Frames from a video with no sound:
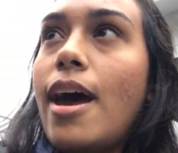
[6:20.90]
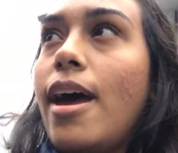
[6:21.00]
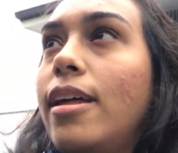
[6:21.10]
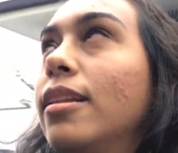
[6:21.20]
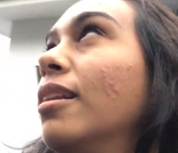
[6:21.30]

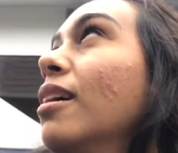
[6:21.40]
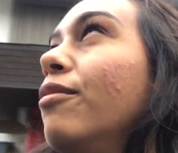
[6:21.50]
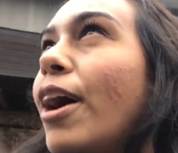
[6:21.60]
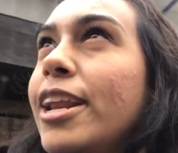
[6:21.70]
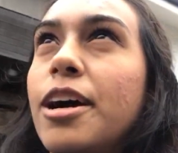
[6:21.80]

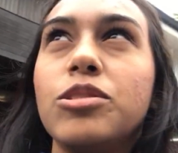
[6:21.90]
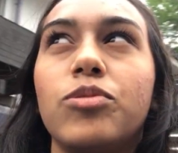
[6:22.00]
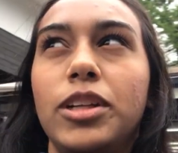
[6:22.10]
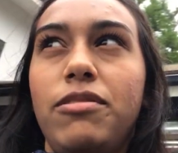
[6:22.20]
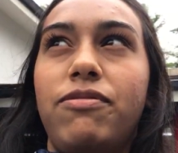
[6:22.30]
And right now it's
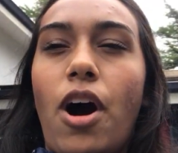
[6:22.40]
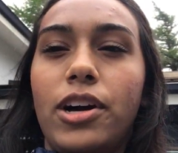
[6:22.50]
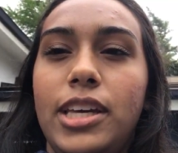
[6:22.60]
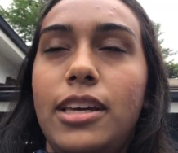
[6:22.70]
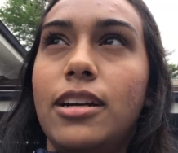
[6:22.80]
really
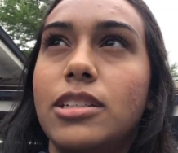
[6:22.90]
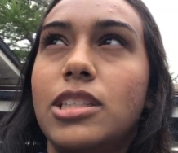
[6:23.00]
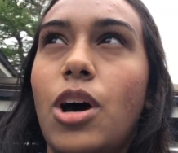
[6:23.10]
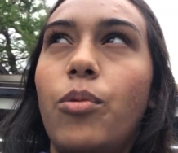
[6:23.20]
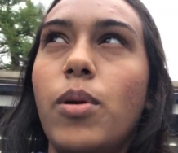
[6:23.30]
foggy here,
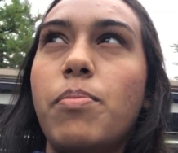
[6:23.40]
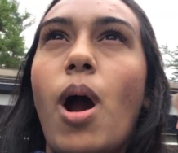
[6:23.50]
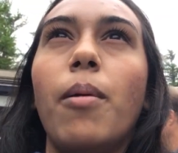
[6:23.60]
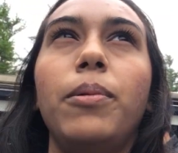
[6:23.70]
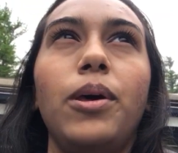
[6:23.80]
so we
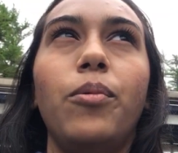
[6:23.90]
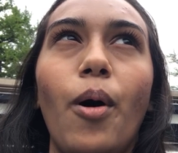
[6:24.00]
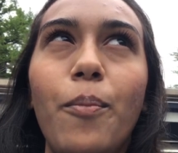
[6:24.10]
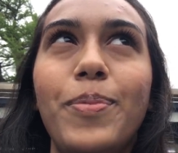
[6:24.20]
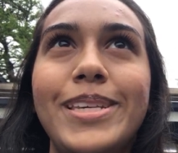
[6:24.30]
probably
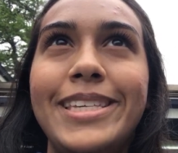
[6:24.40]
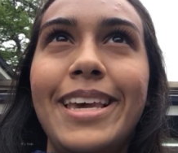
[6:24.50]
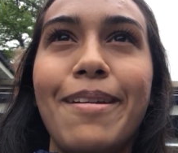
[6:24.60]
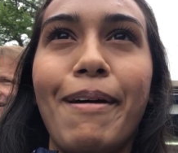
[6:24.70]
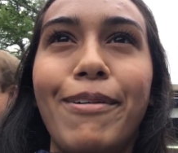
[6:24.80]
won't be
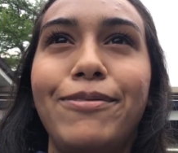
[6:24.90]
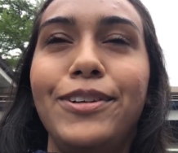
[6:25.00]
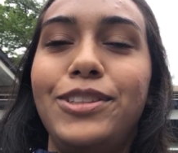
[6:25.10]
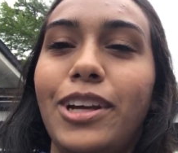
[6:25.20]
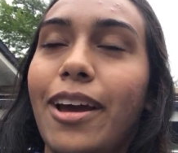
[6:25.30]
seeing Mount
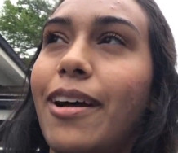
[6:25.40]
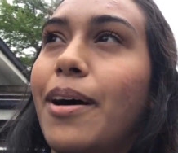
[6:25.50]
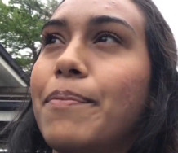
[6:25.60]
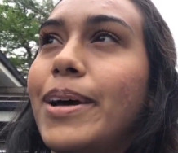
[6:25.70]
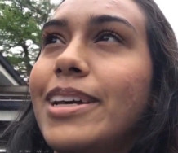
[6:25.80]
Fuji at
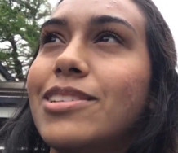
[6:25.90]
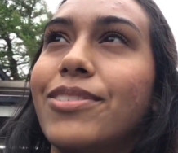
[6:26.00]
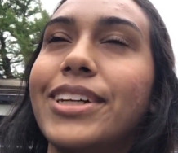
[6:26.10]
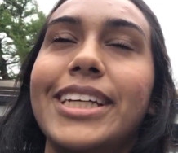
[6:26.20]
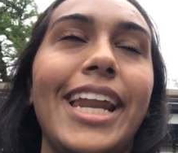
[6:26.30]
all, but it's
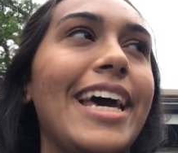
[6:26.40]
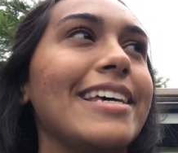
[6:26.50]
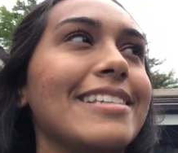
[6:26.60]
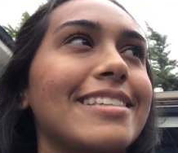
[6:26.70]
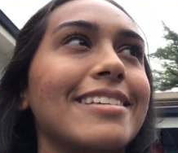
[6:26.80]
really
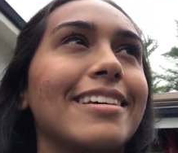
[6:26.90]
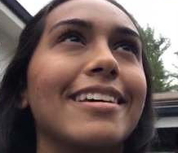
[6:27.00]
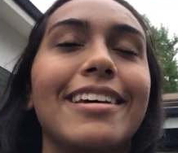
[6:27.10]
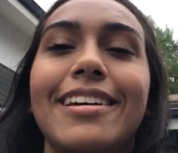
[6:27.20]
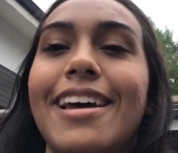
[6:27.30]
nice.
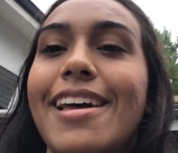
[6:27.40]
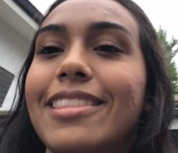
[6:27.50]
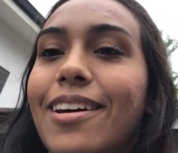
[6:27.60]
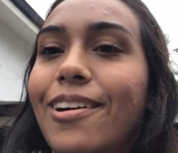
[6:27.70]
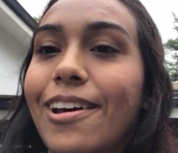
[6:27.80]

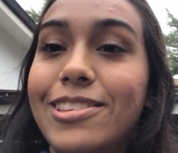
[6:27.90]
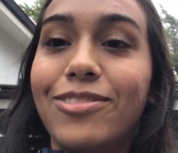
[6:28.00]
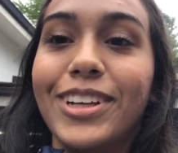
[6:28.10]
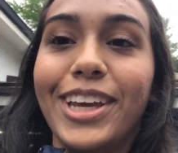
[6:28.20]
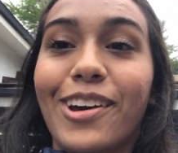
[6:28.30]
Though it's
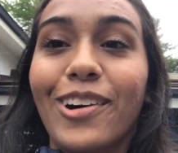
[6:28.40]
really